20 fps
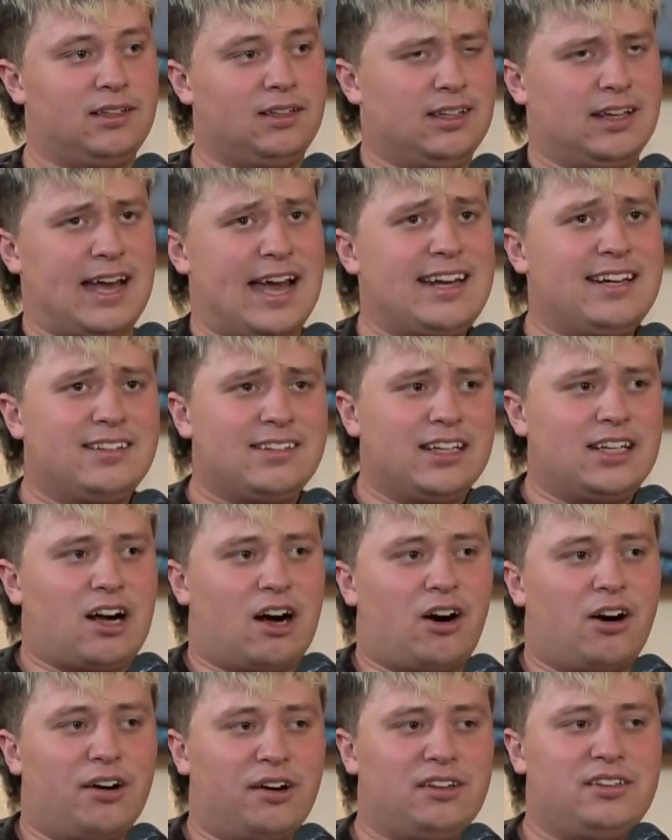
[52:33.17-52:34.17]
And it's like
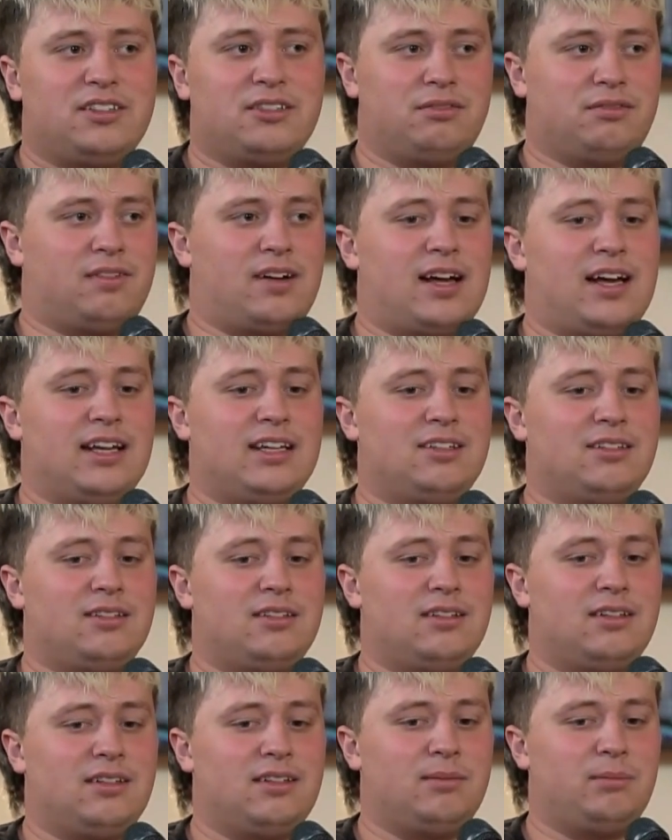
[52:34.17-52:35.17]
hard to find
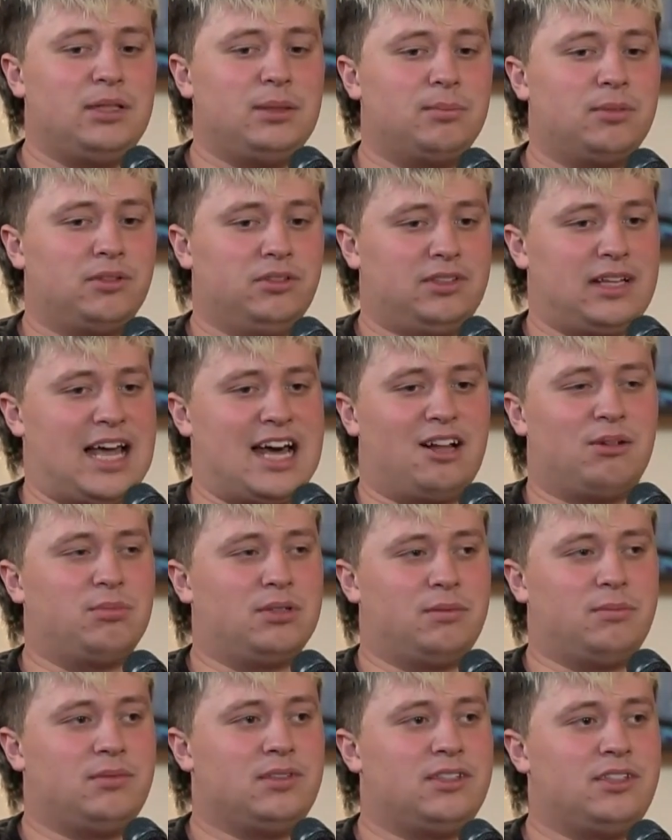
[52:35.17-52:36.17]
people's
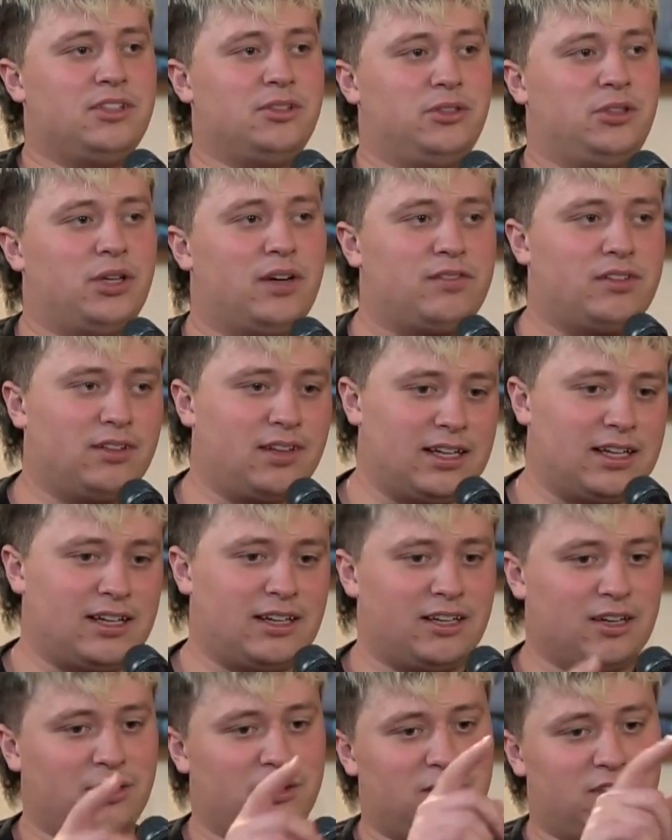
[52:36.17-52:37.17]
albums too. You have to like
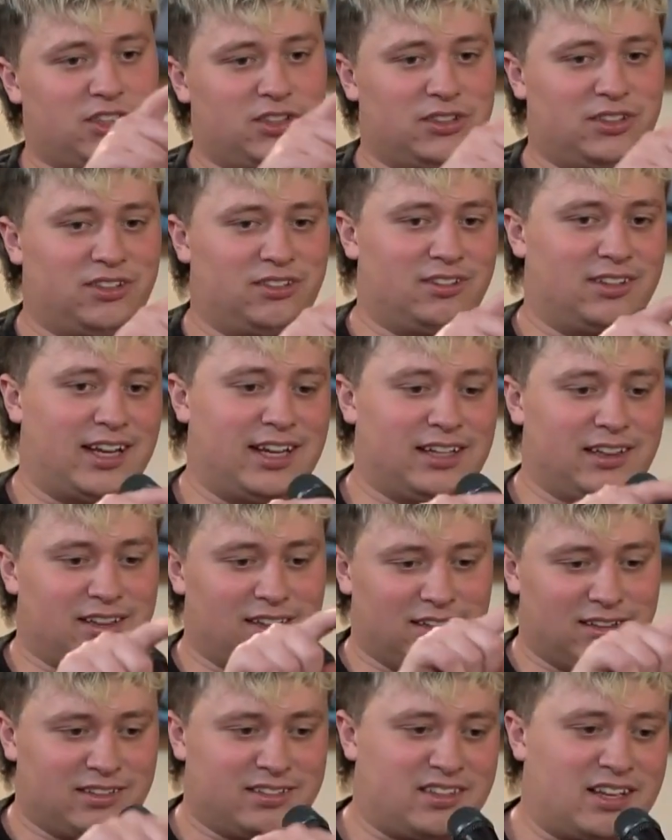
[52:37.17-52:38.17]
go to like
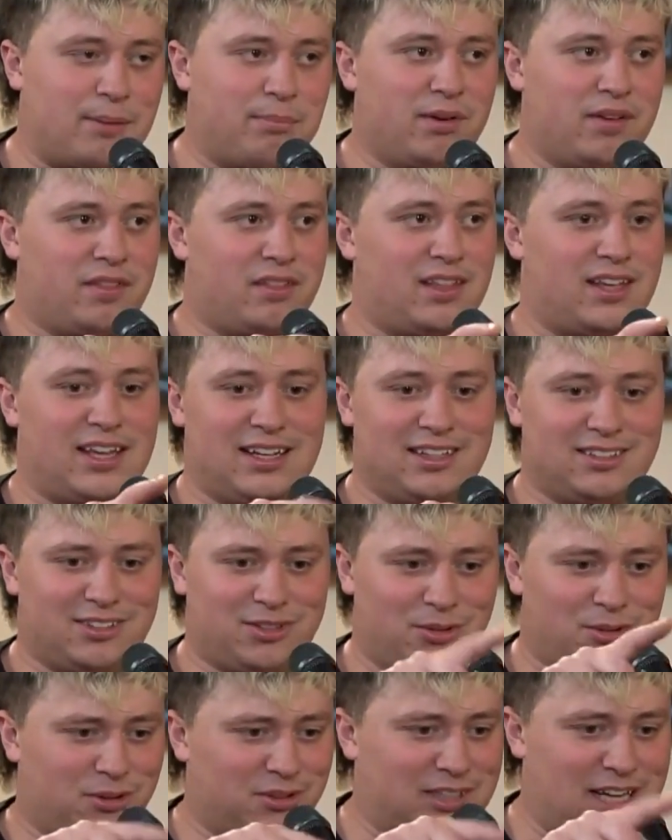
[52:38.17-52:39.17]
the separate thing,
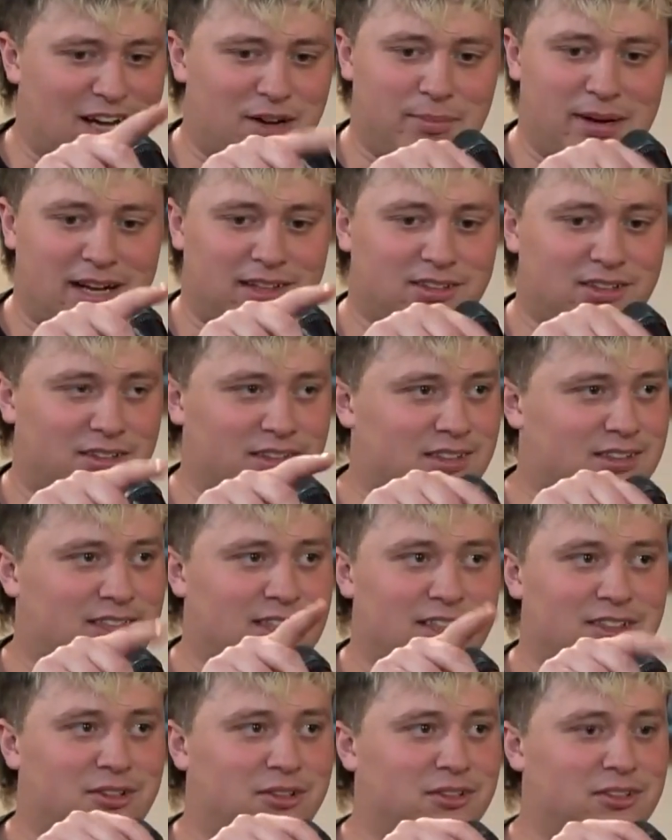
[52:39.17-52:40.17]
scroll down past all the
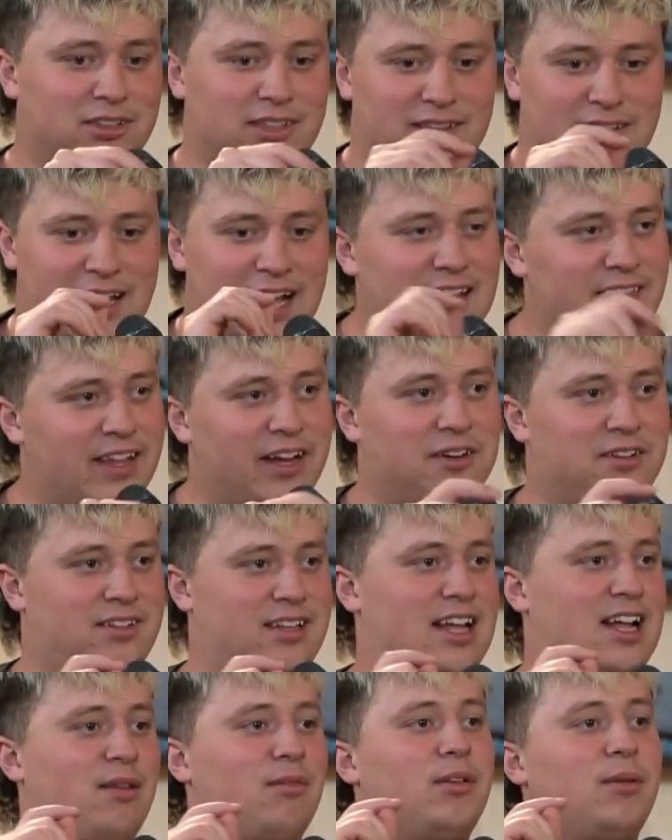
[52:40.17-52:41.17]
singles, and then there's the
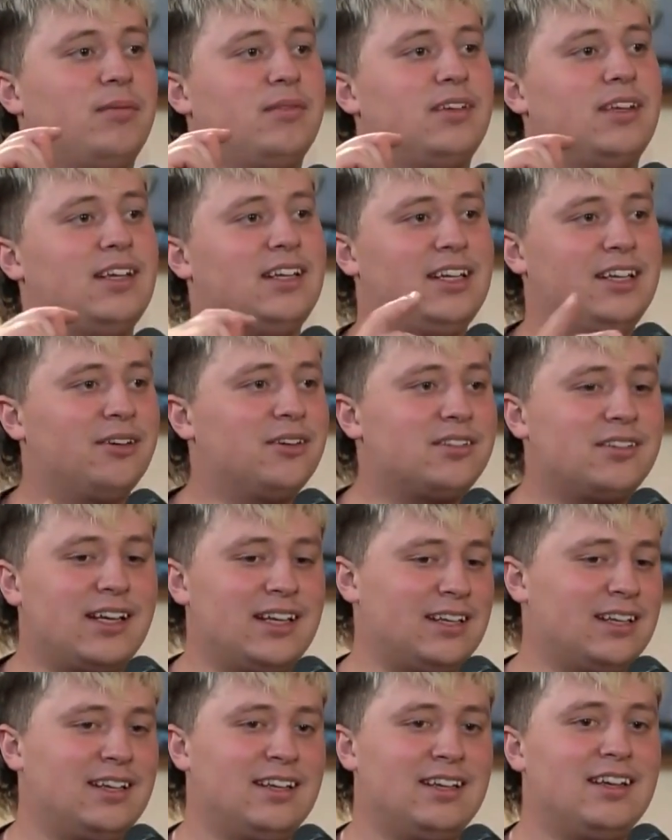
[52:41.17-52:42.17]
album. I know. You know, it's
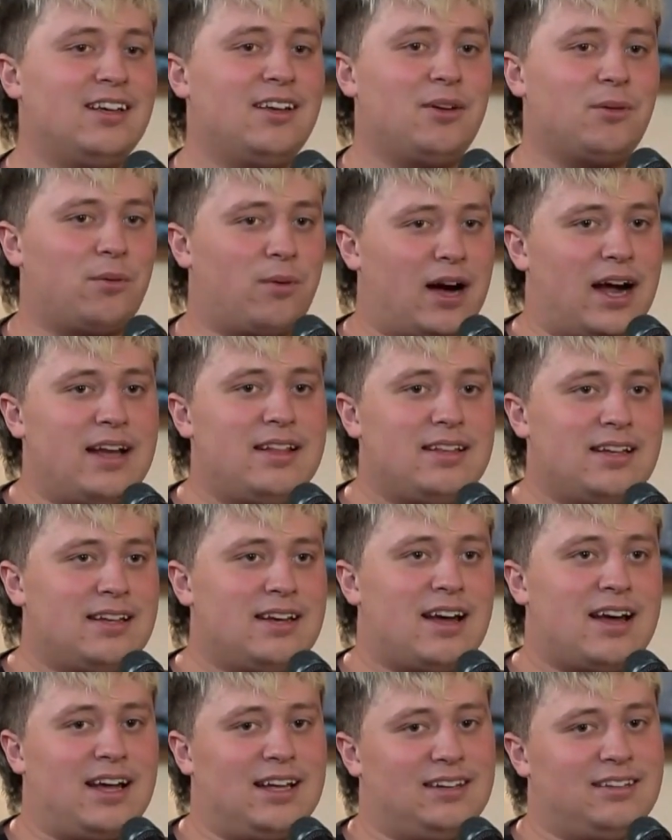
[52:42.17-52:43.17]
like, why are they
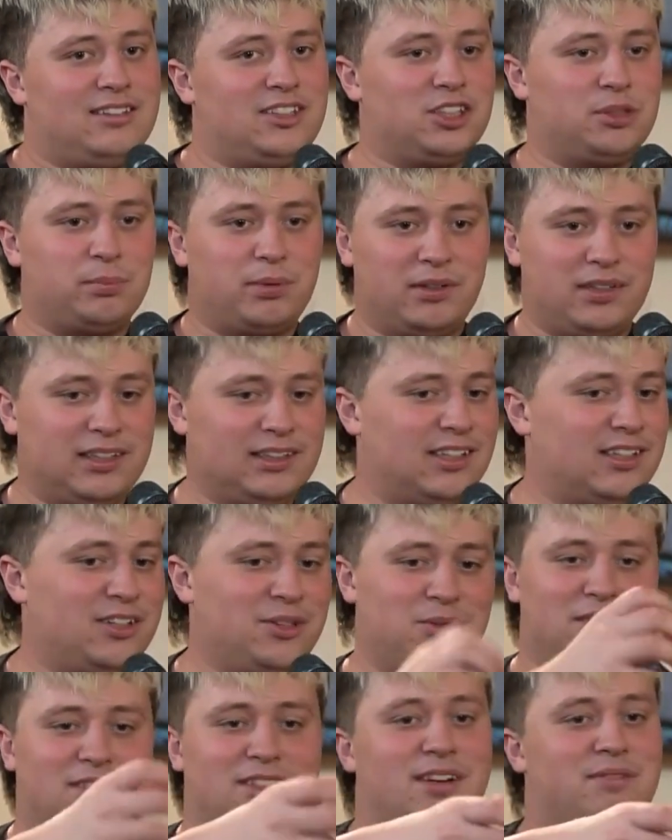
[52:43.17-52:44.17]
not just putting the
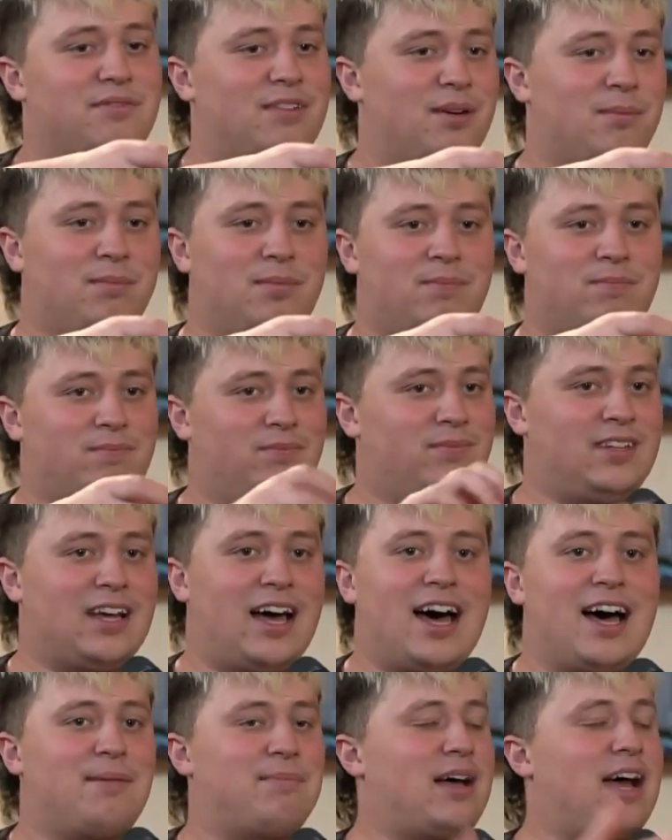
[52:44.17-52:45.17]
new stuff up
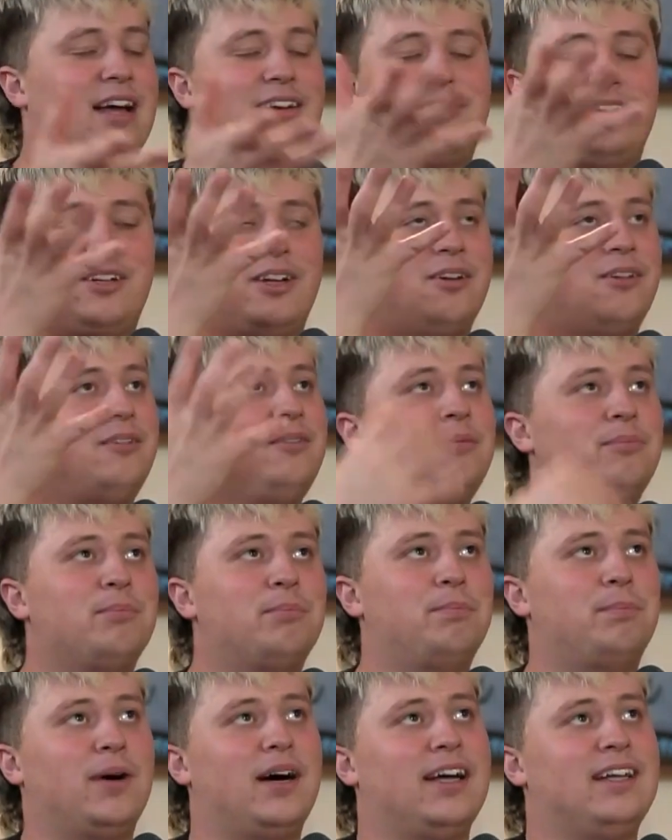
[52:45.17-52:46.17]
top. I don't know.
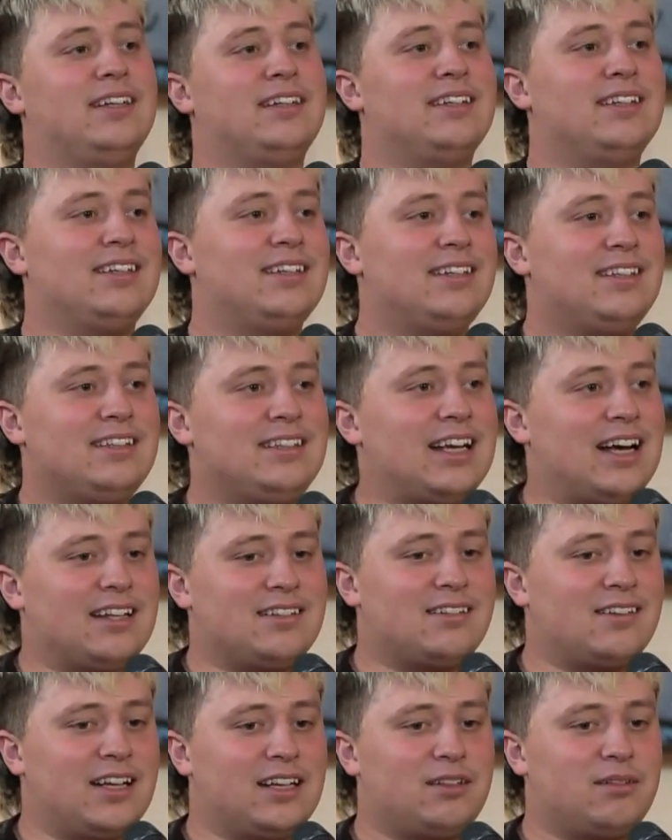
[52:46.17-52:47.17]
But yeah,
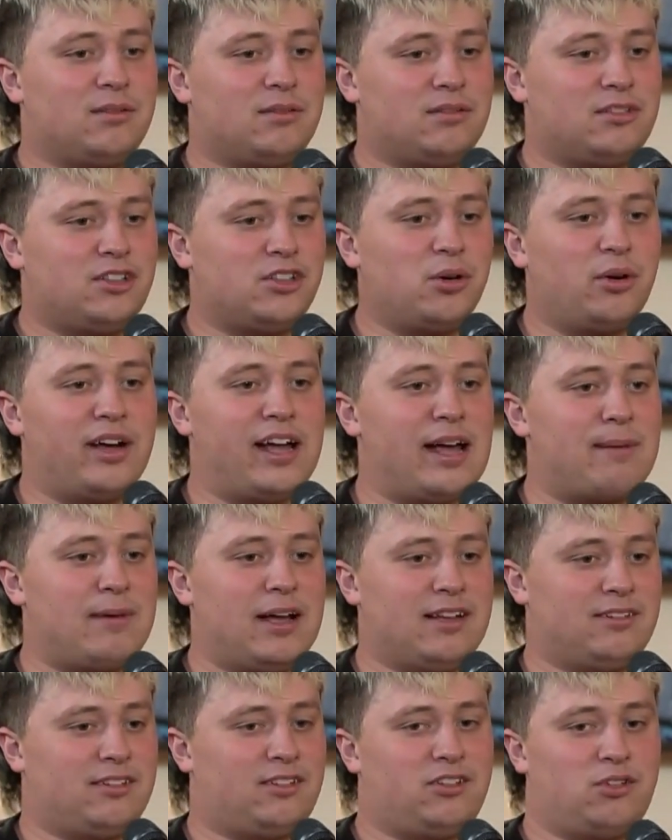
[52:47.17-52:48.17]
it's like 2 a.m.
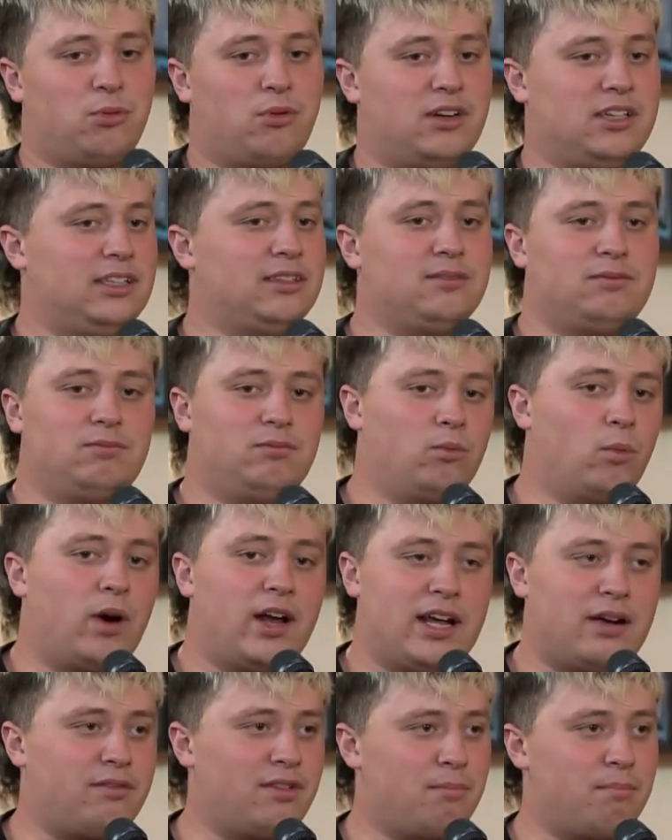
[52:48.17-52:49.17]
has 20
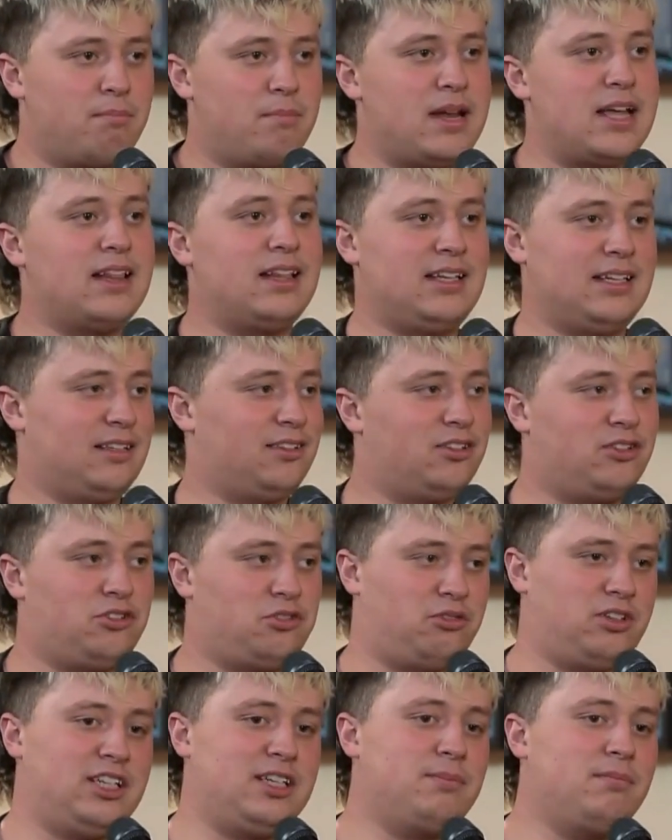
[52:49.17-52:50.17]
whatever million
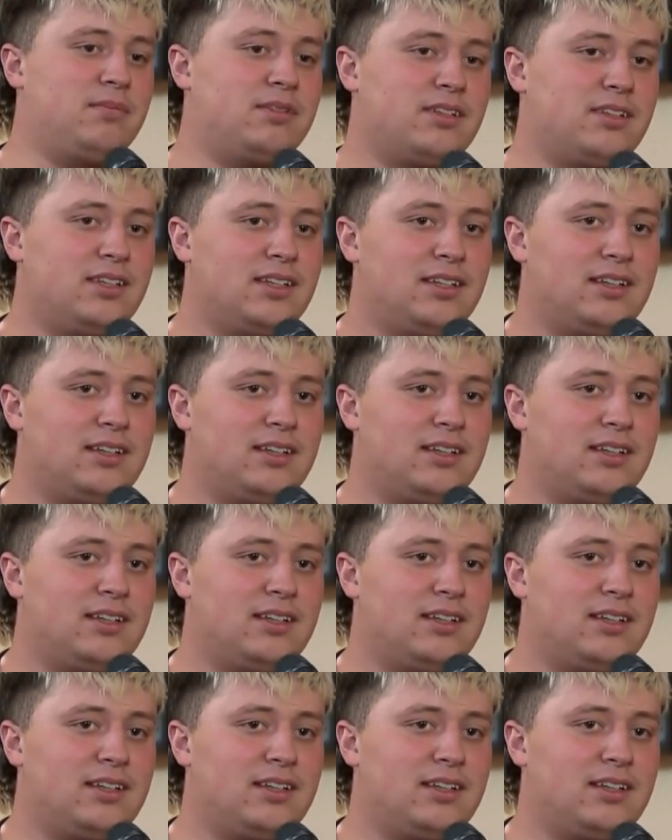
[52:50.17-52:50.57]
streams.